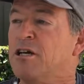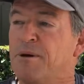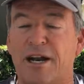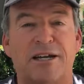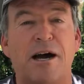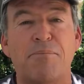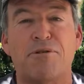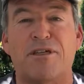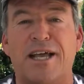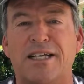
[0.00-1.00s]
to you about a
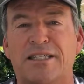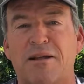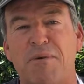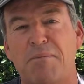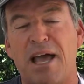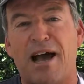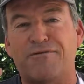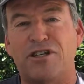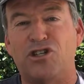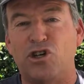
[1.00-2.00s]
couple things that maybe
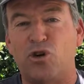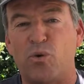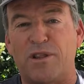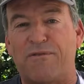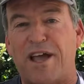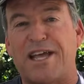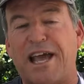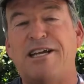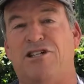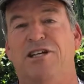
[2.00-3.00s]
have to do with
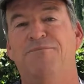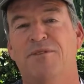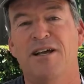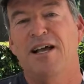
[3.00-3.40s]
vacation.